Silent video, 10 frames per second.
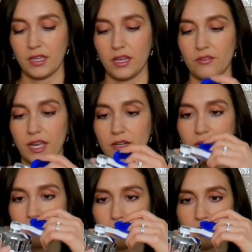All right,
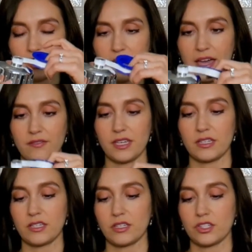once you have it,
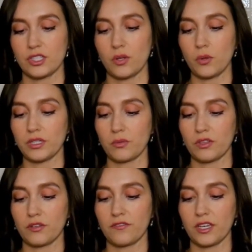just hold it
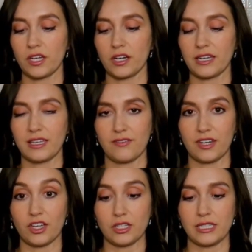with your finger and give it a
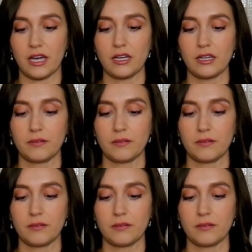good tug.